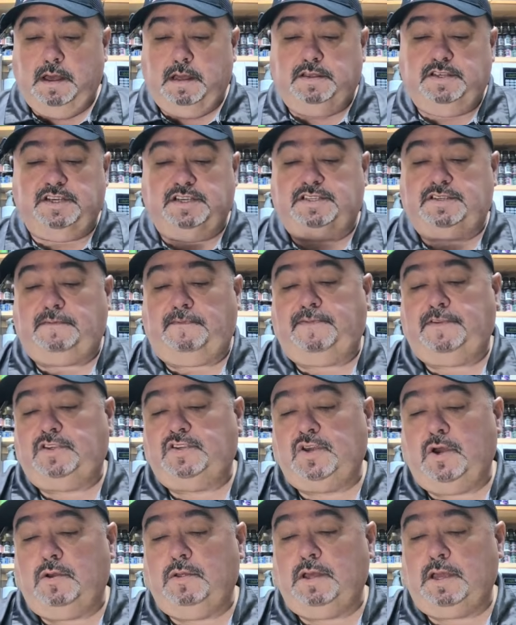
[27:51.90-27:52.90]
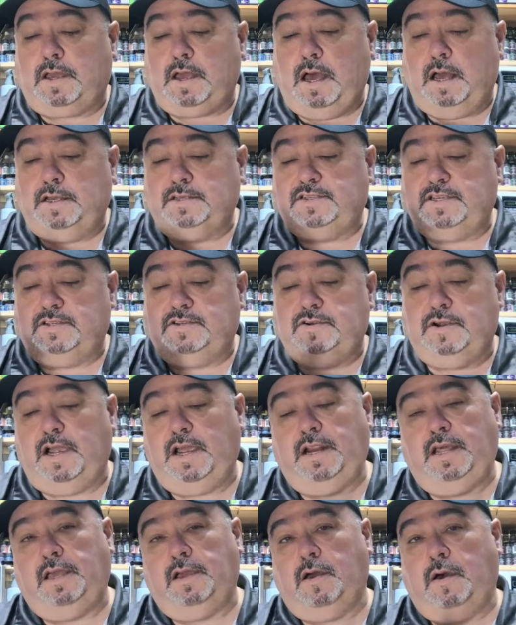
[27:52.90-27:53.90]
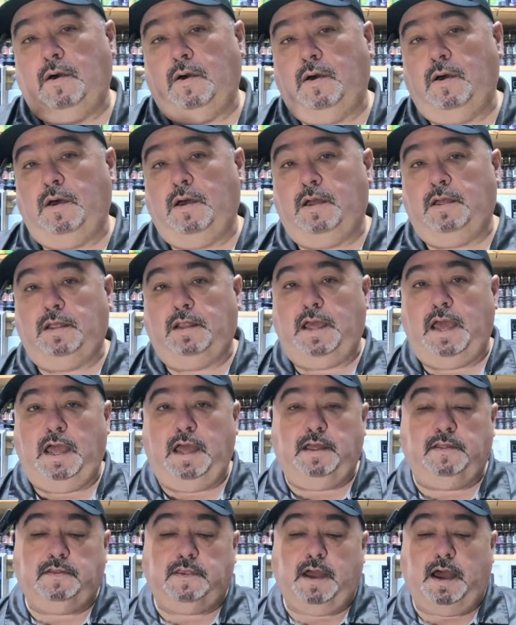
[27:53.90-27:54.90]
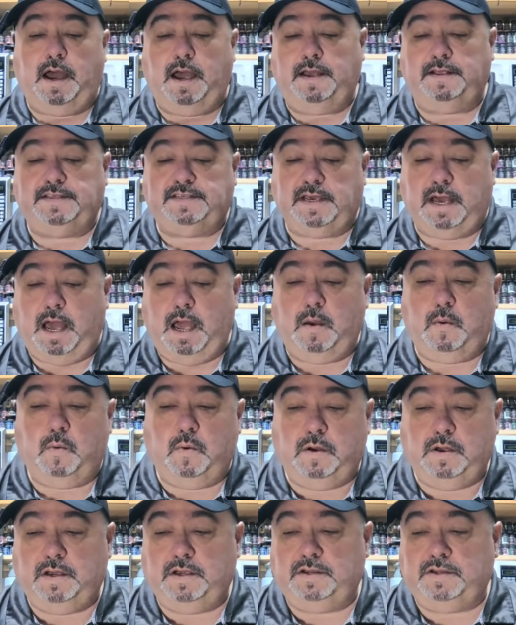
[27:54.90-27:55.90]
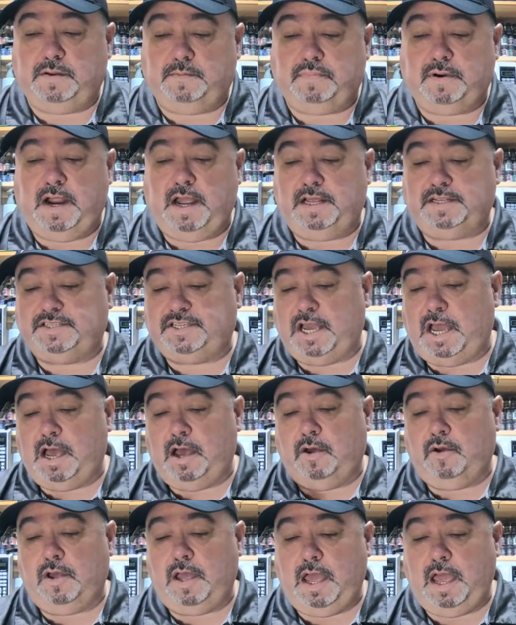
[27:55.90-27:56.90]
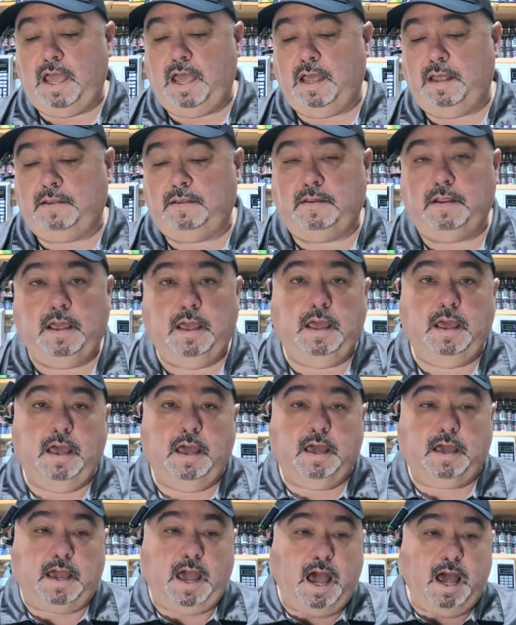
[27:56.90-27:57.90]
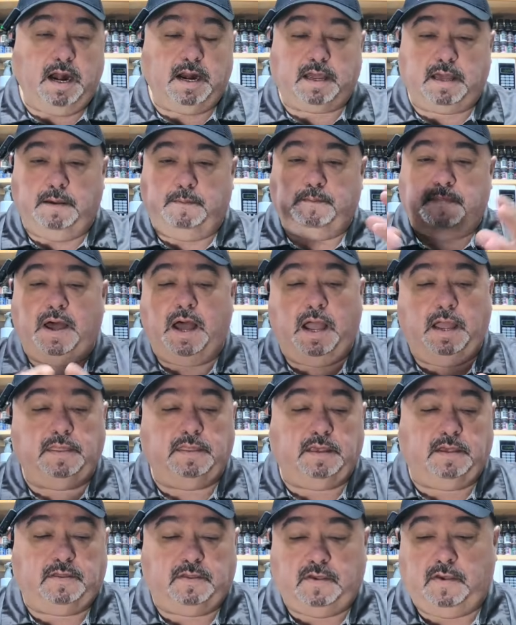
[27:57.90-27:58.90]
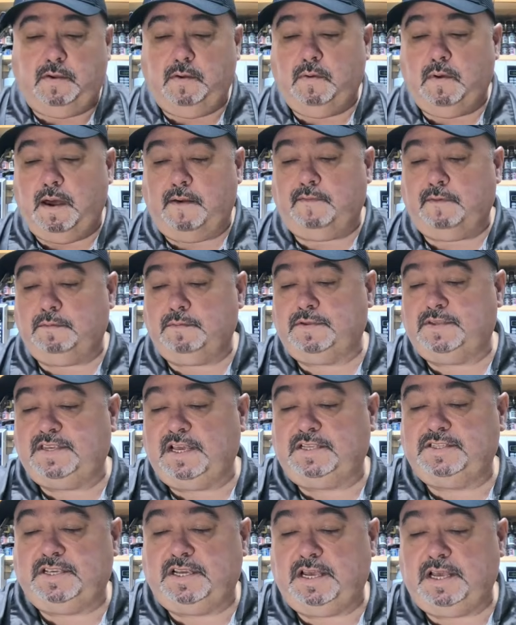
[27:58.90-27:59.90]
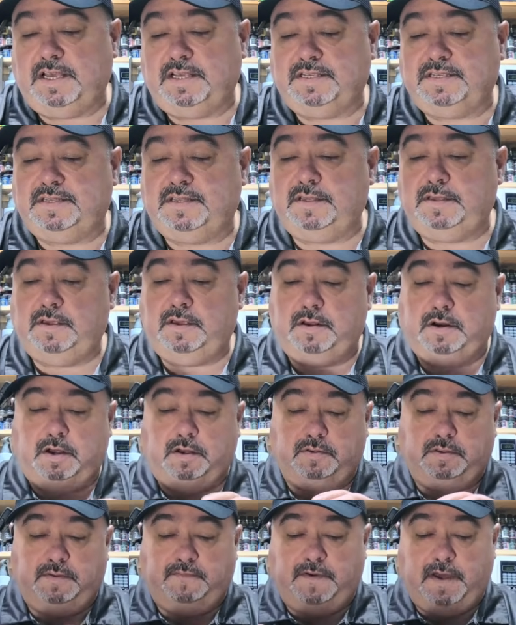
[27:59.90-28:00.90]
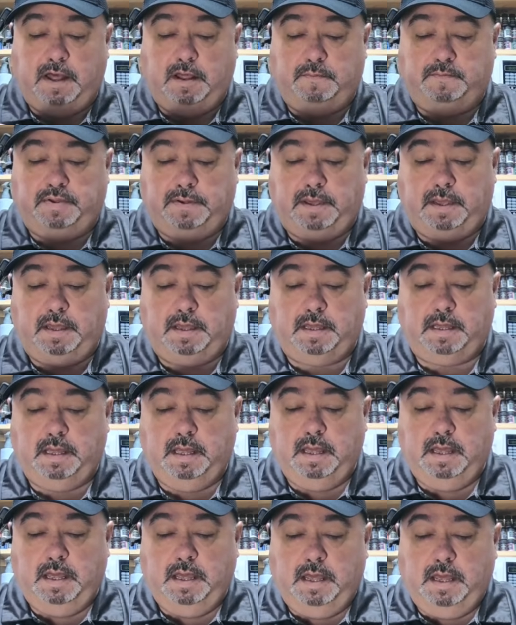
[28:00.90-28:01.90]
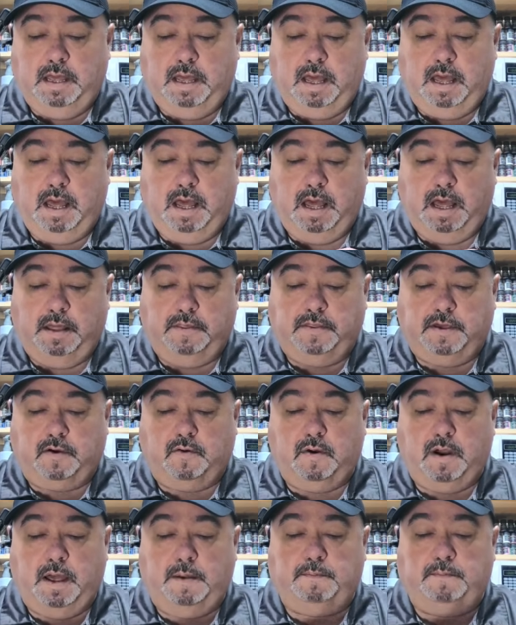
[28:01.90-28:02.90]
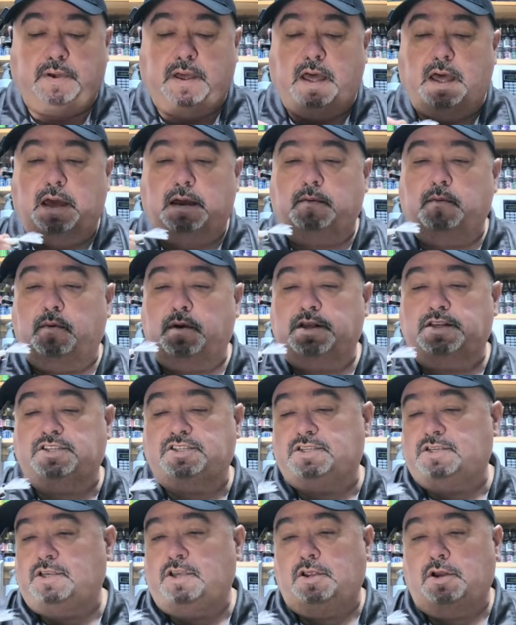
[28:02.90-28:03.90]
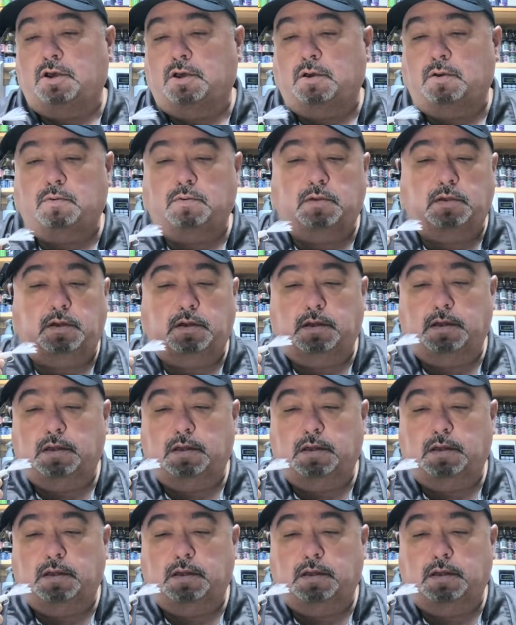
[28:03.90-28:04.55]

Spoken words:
just solely concentrating on hand tides, I wanted to branch out and kind of combine the two of them, such as, you know, developing the grub bug, which, you know,